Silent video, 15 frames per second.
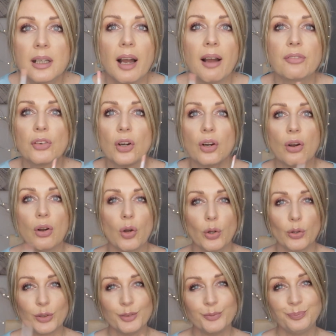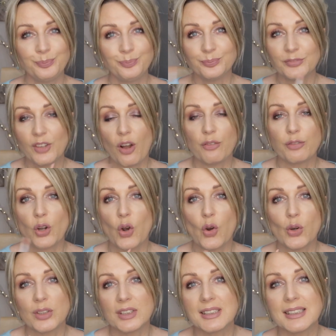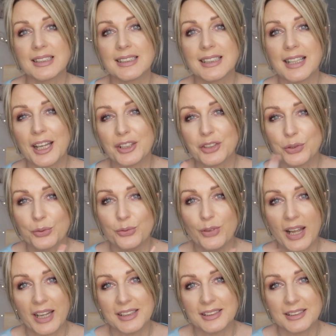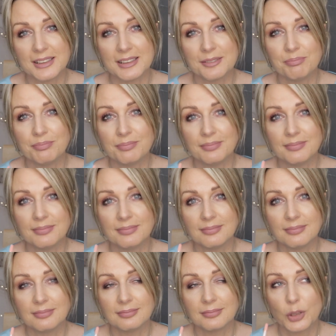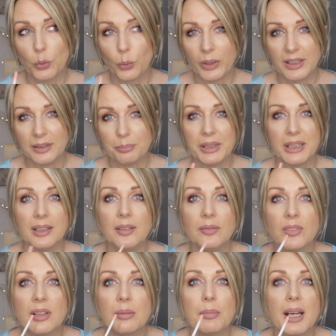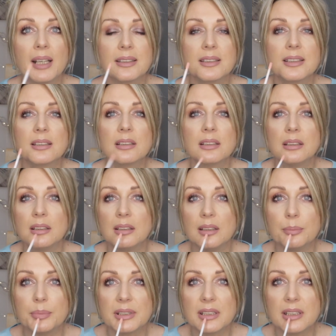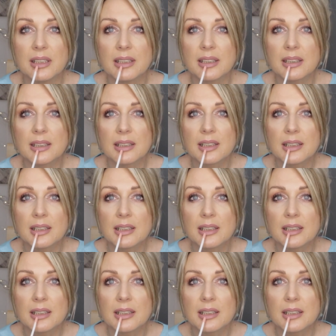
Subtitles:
I've got on, of course, Too Faced Queen Bee, the matte lipstick,